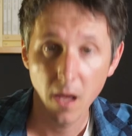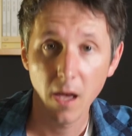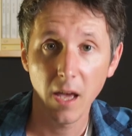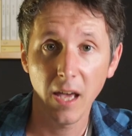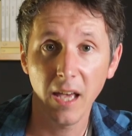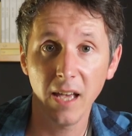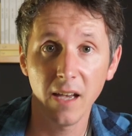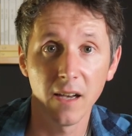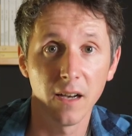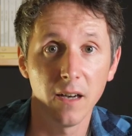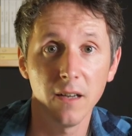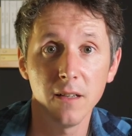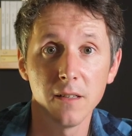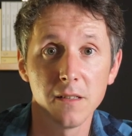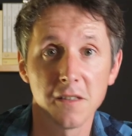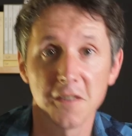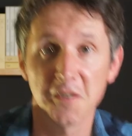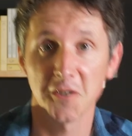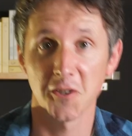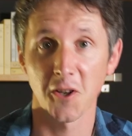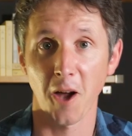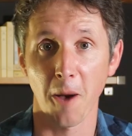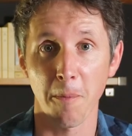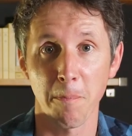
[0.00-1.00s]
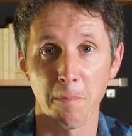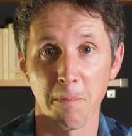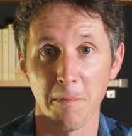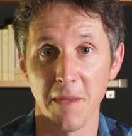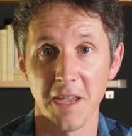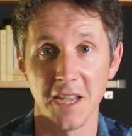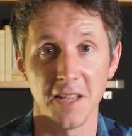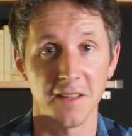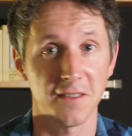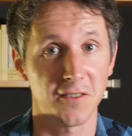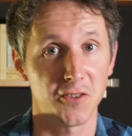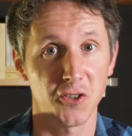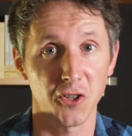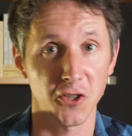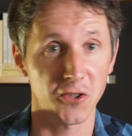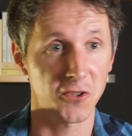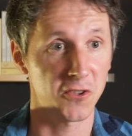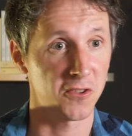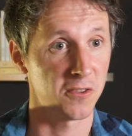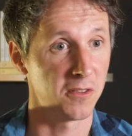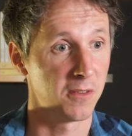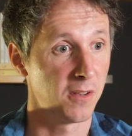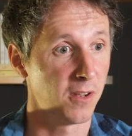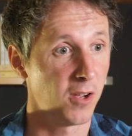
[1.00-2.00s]
Here, stop means
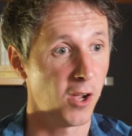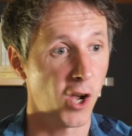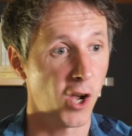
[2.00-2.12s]
just